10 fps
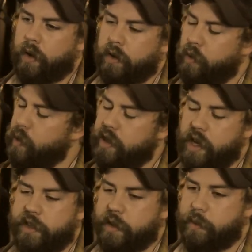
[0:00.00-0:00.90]
quit
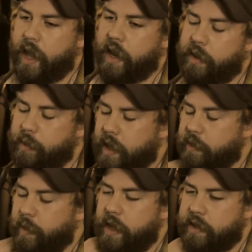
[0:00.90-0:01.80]
chasing pain, because
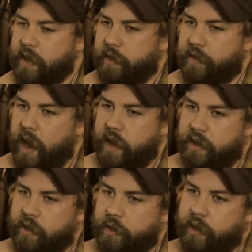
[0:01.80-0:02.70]
pain's gonna find
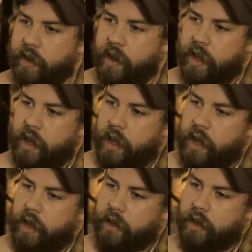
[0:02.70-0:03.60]
you,
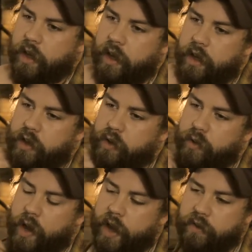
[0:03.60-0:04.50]
and you
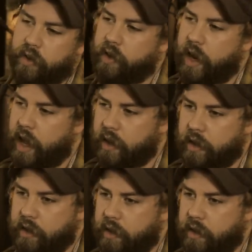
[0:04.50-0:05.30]
have to learn how to